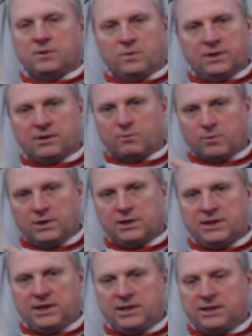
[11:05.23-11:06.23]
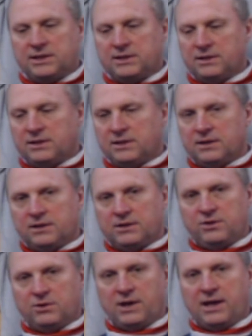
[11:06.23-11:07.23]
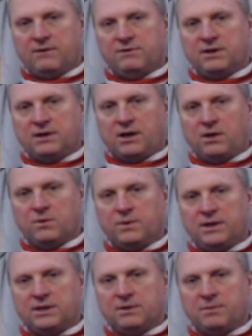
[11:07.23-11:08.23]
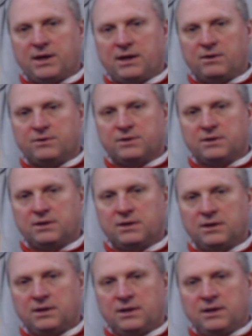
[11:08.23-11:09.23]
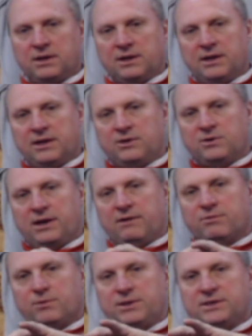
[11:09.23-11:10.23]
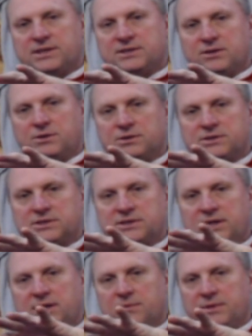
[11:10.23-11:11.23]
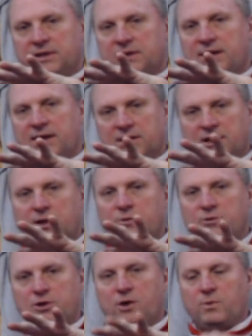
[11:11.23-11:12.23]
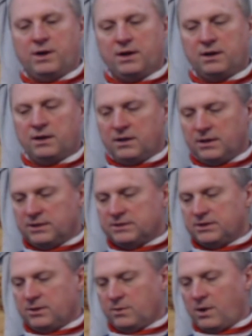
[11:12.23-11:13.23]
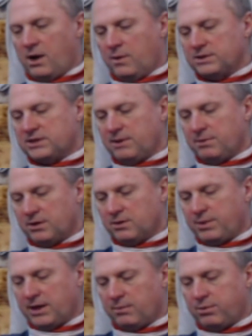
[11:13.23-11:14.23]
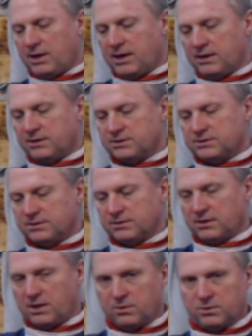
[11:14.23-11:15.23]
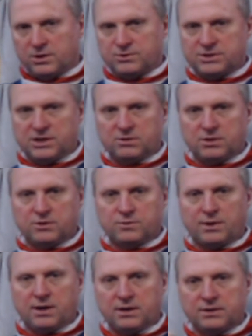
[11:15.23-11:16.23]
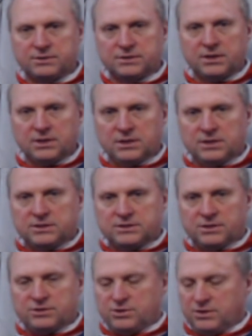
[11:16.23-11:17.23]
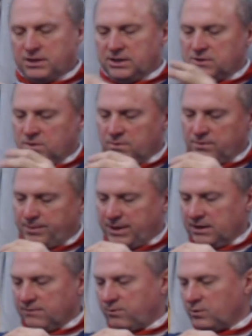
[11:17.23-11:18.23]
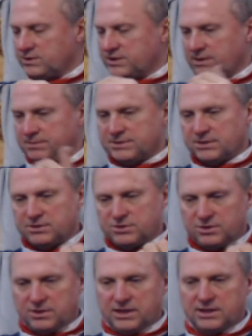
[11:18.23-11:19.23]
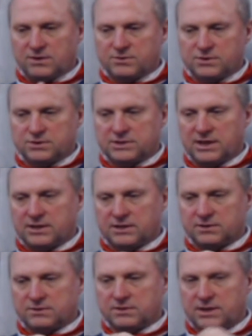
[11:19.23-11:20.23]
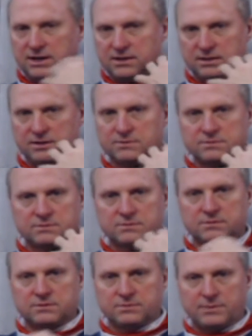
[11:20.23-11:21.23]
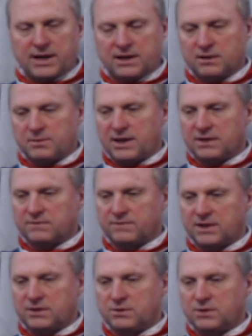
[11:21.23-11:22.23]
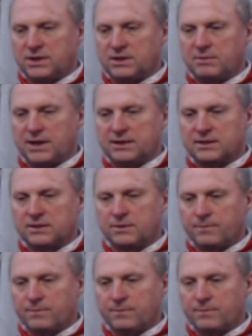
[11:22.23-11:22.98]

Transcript: When they're really eating it, you'll have it all the way in their mouth, and you'll have 3 sets of hooks in them, and they're not going to go nowhere. So always keep a good pair of pliers, long nose, needle nose pliers, so that you can get to them, or a pair of forceps so that you can get those hooks out of their back of their mouth if they do get it back there.